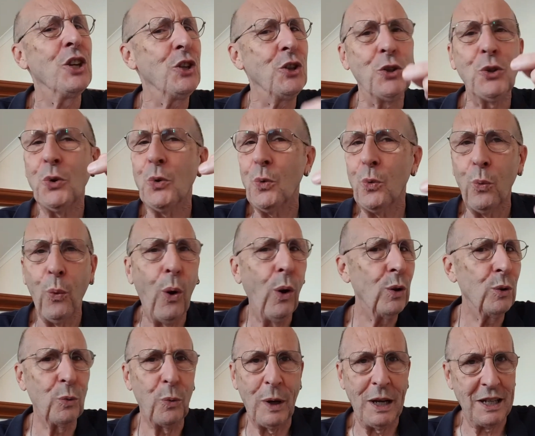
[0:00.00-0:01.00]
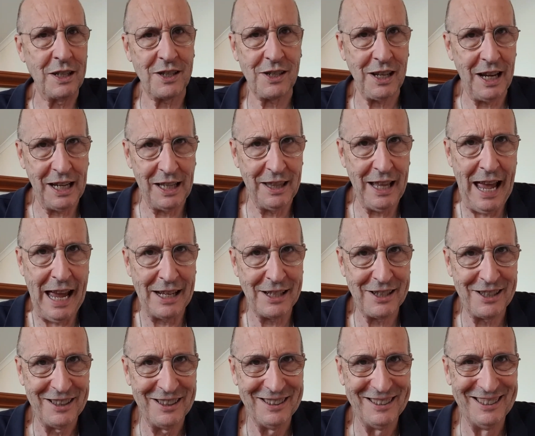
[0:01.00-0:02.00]
You always say
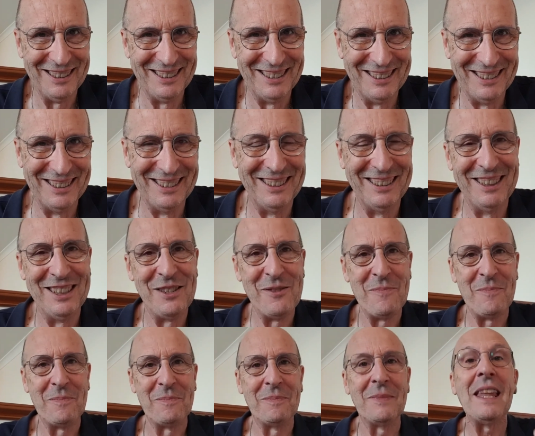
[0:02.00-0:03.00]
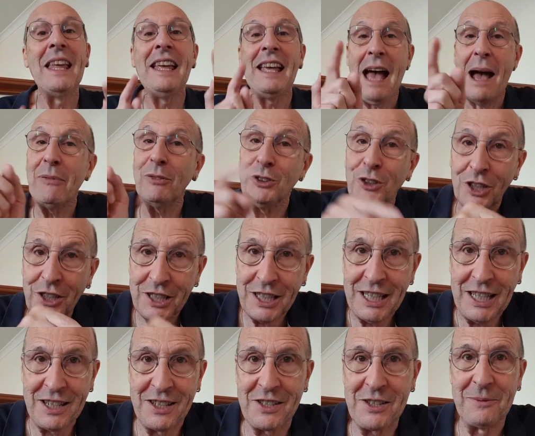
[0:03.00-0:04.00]
that. Have a look at
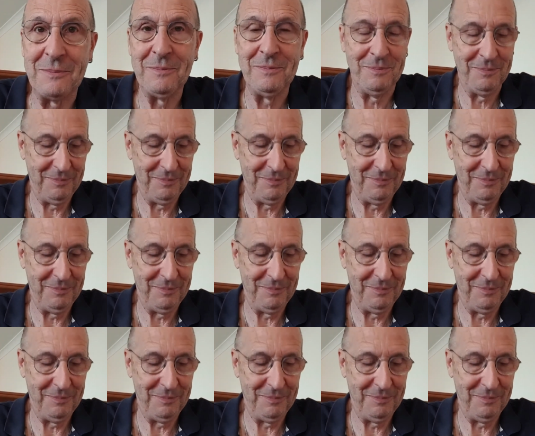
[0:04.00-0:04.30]
these.